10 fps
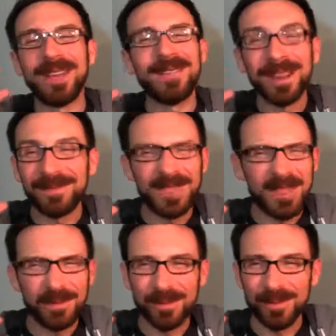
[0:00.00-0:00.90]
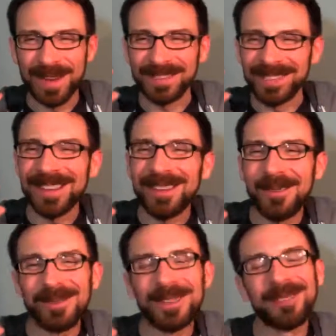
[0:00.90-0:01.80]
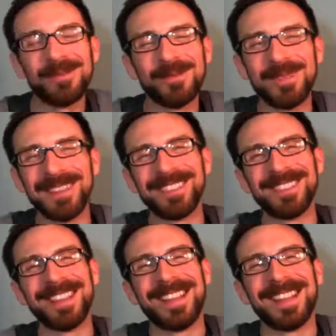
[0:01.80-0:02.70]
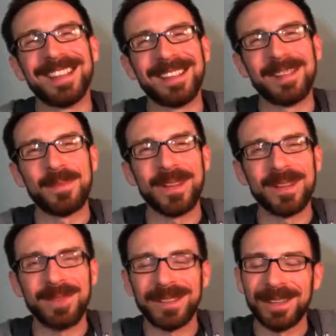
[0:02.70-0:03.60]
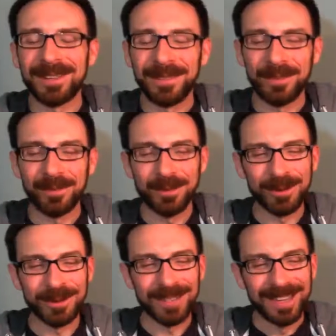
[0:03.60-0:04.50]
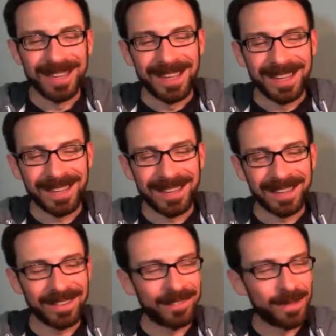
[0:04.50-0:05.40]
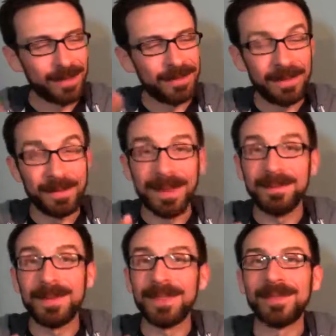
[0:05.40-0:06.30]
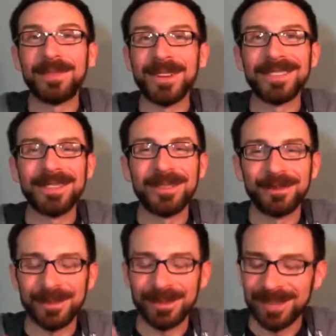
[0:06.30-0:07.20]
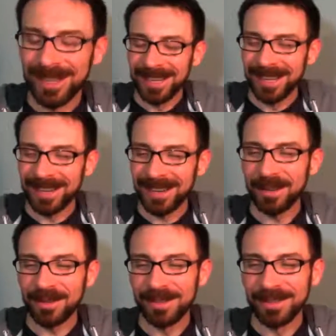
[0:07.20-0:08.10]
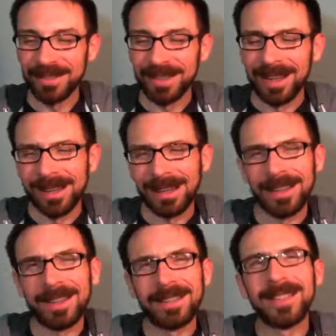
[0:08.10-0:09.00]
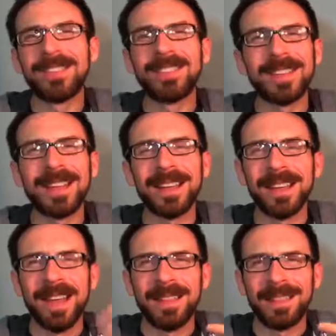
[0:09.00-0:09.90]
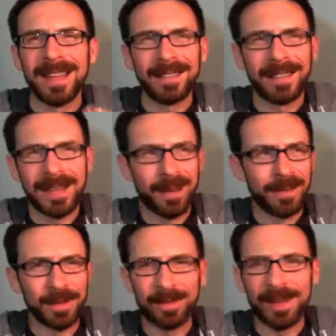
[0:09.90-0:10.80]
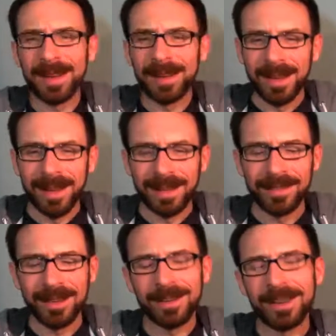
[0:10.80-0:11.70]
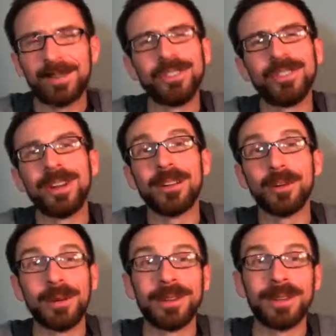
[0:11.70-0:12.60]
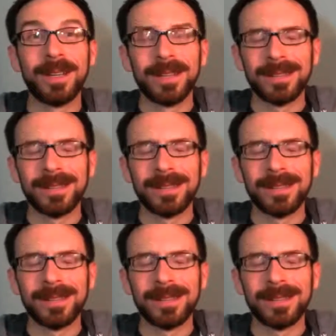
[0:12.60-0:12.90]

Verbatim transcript: I've had a few roommates, like not a whole lot of roommates in my life in the world. Some of them have been the funnest in the world, and others, let's say, they laid on their bed and stared at a bunch of gargoyle